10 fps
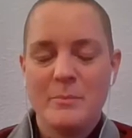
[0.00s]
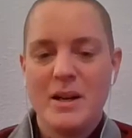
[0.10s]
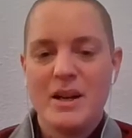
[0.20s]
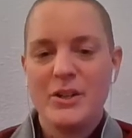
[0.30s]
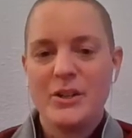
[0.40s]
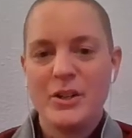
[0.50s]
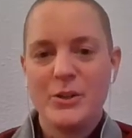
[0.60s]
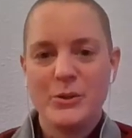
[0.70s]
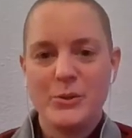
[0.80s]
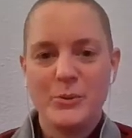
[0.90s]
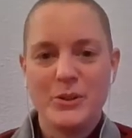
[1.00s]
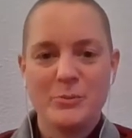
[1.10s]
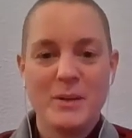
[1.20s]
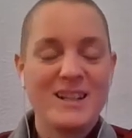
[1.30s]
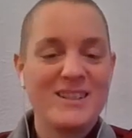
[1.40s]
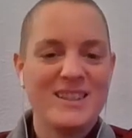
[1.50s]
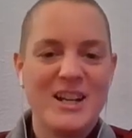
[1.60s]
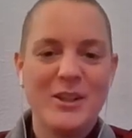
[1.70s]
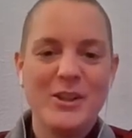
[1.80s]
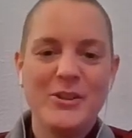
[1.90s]
monk who was practicing
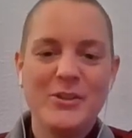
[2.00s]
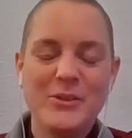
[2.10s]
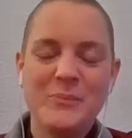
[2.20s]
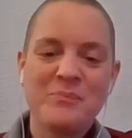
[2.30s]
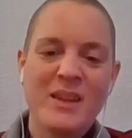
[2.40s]
alone.